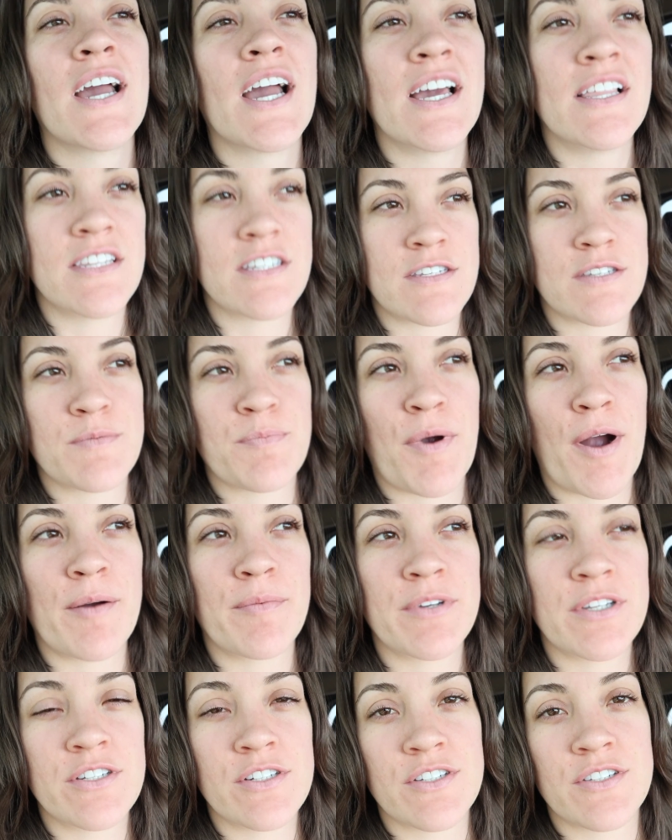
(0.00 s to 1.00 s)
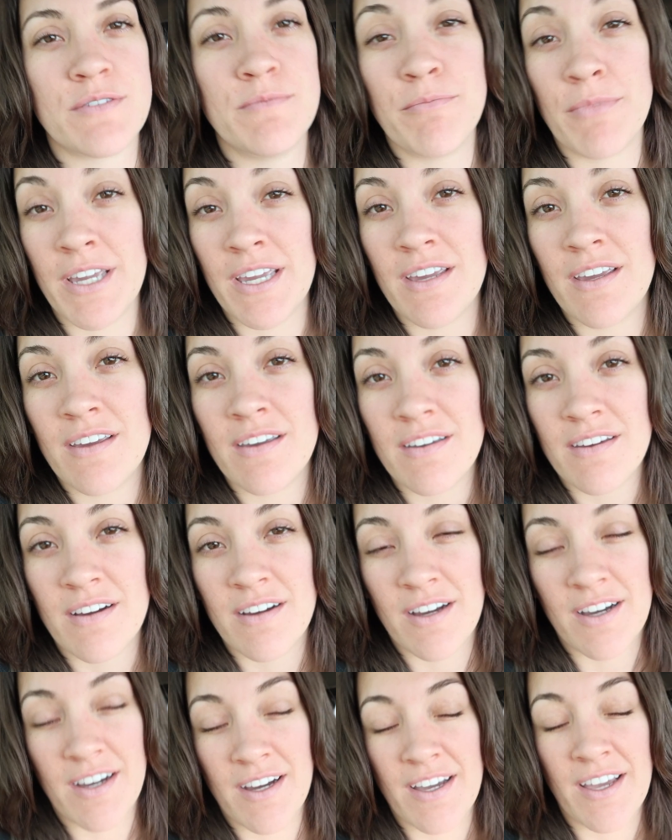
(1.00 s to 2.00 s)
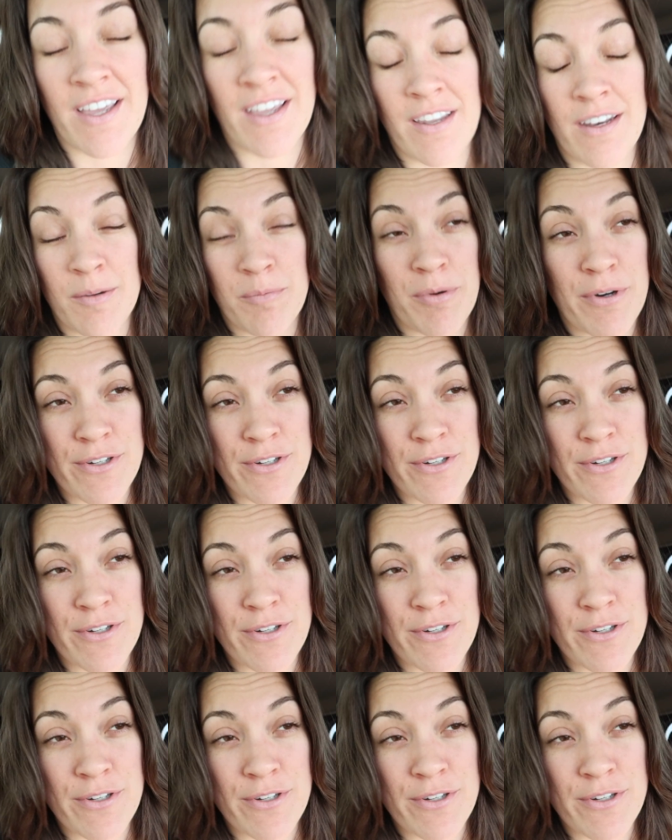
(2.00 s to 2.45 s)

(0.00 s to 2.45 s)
and this is probably just me and a